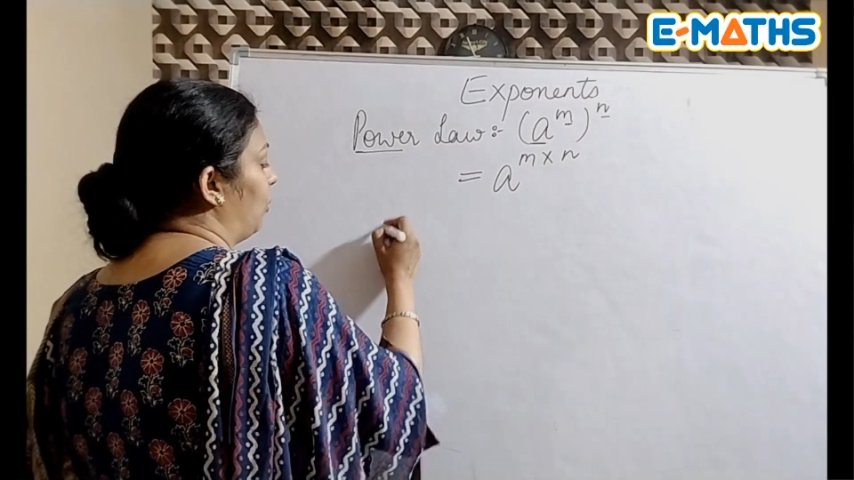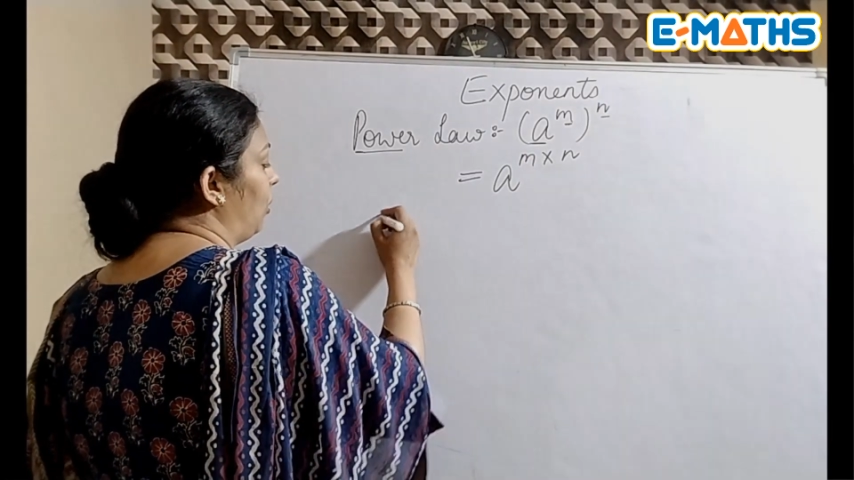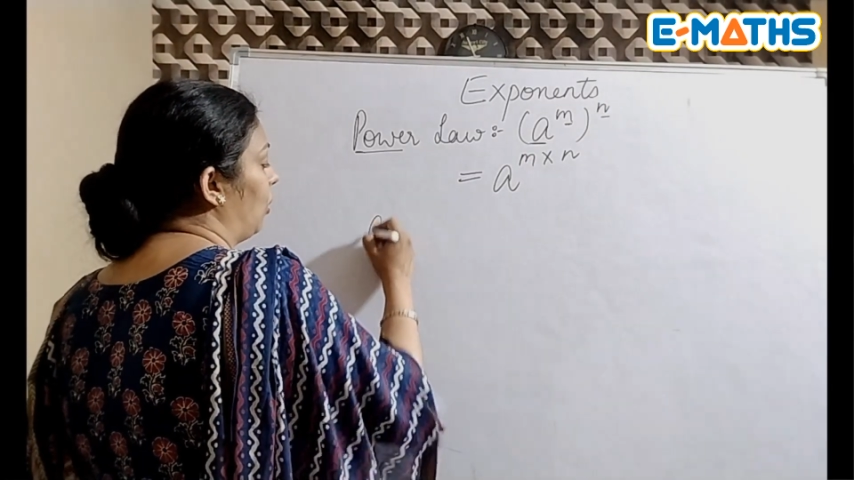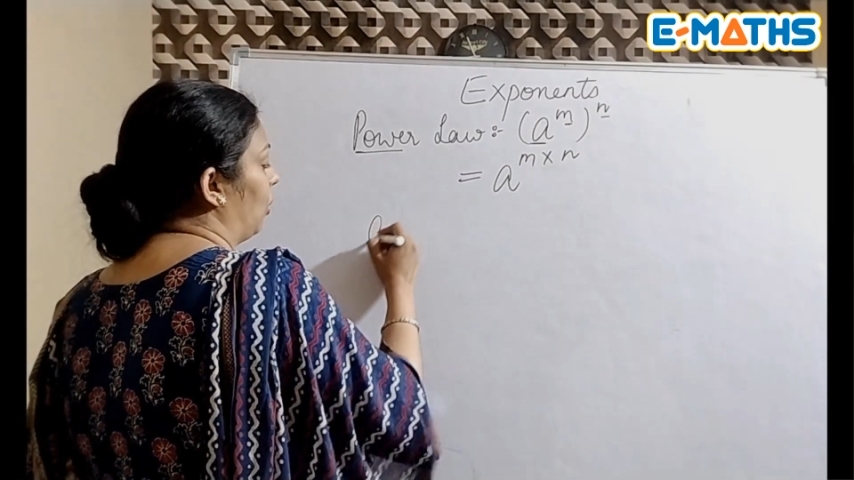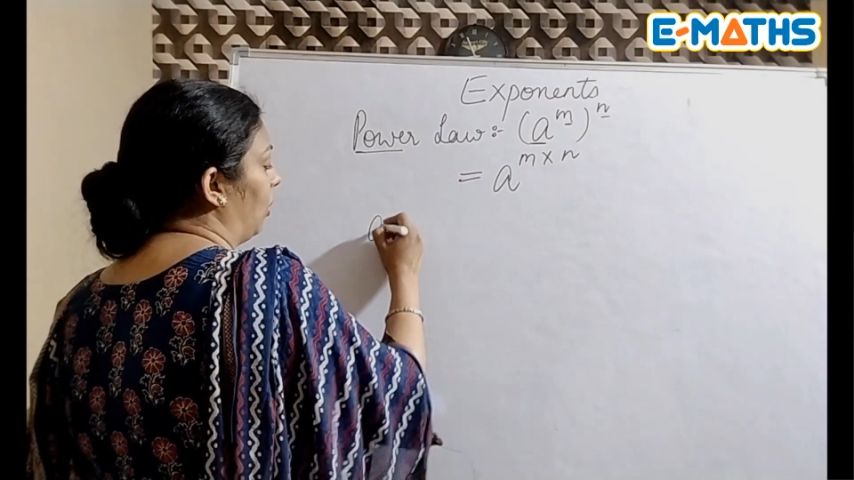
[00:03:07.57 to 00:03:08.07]

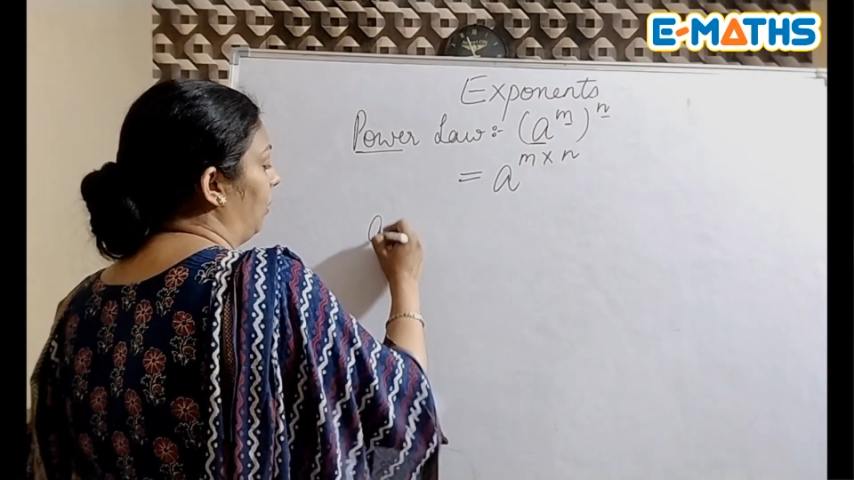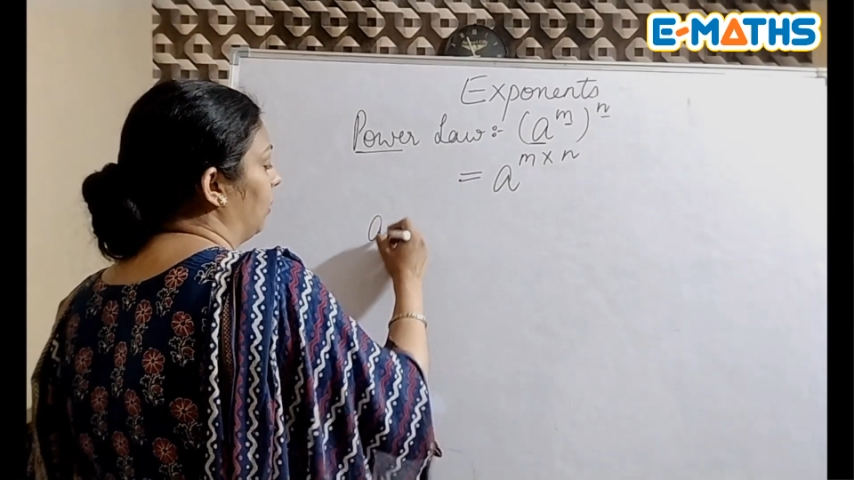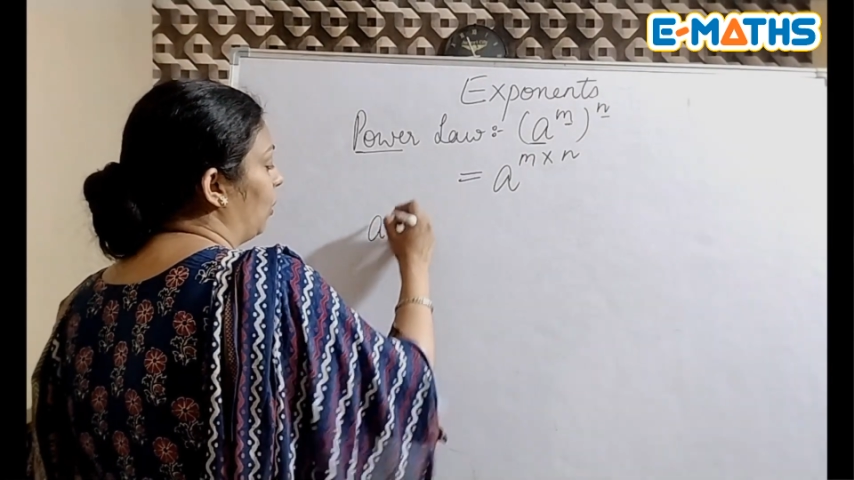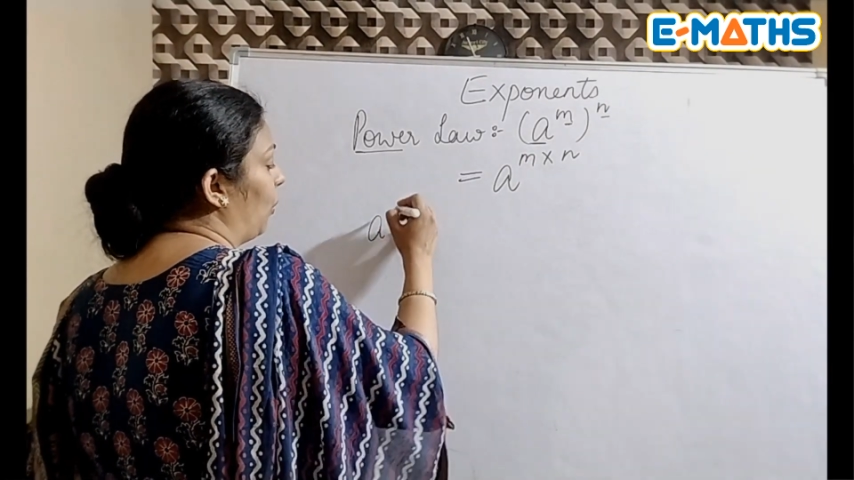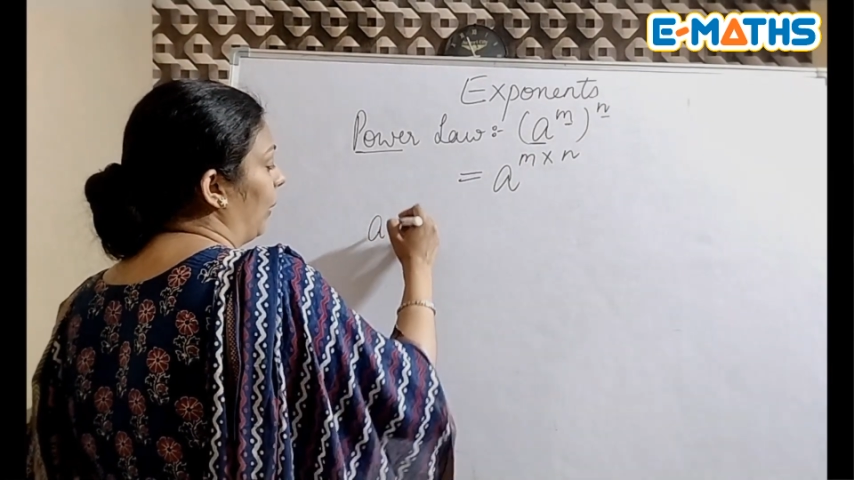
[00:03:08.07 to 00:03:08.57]
more
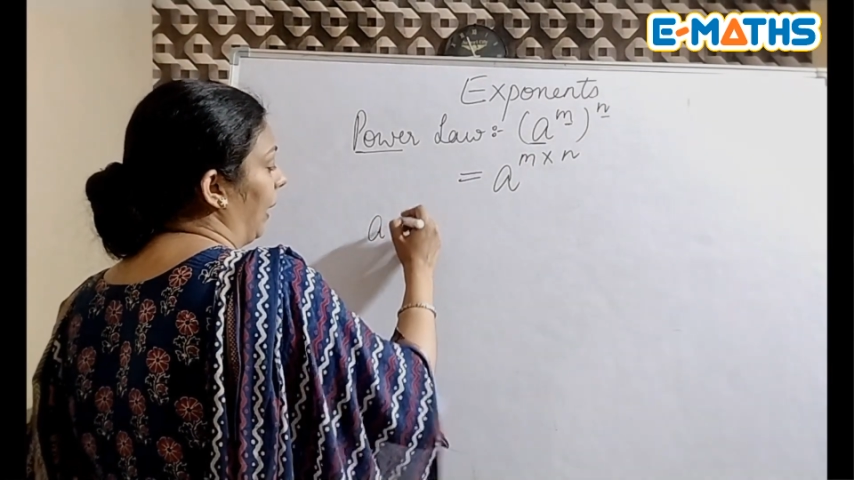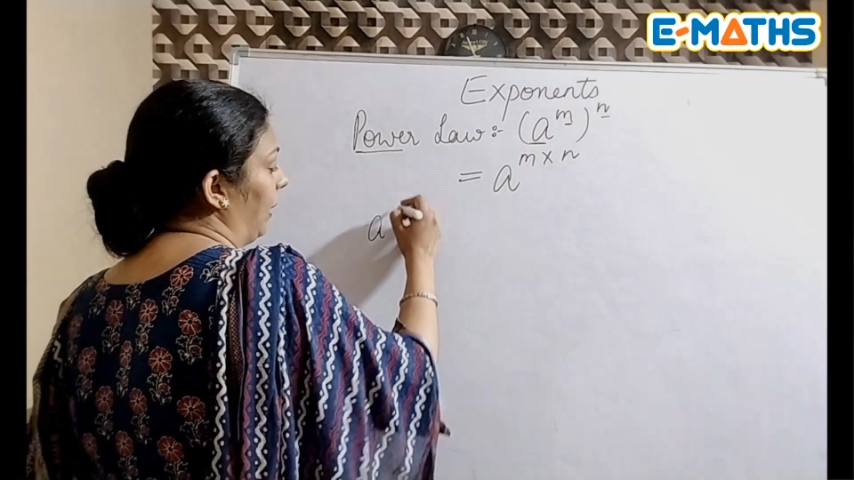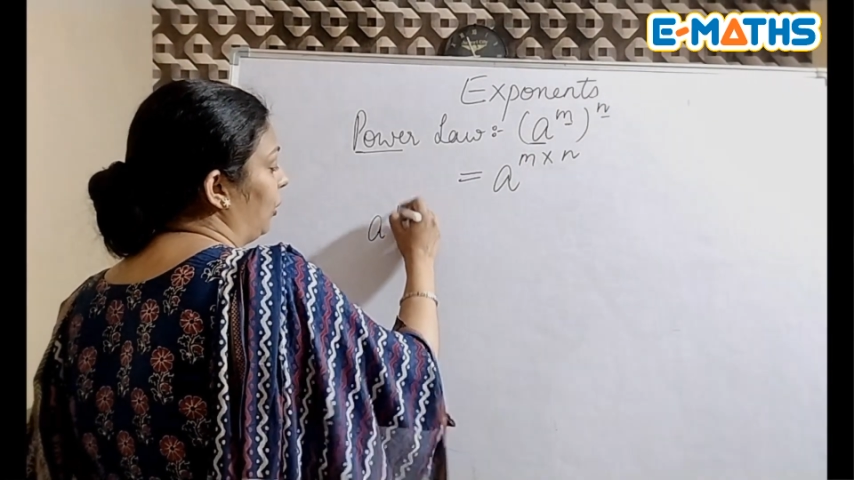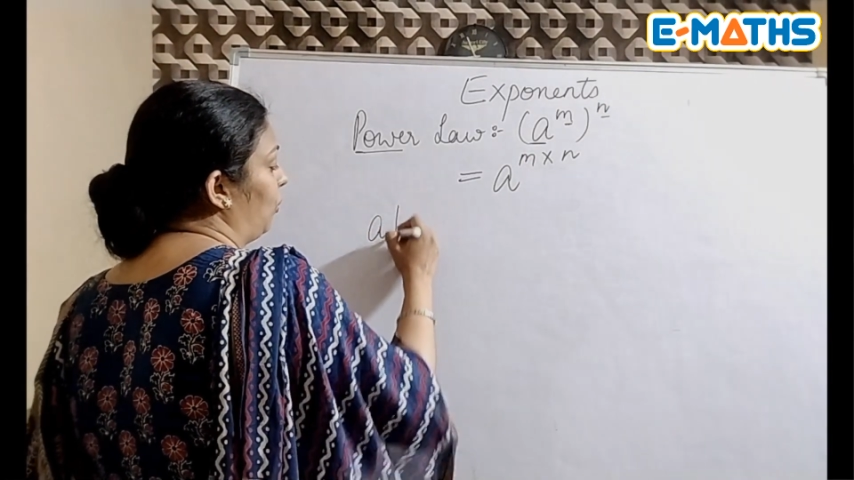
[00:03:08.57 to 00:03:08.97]
law where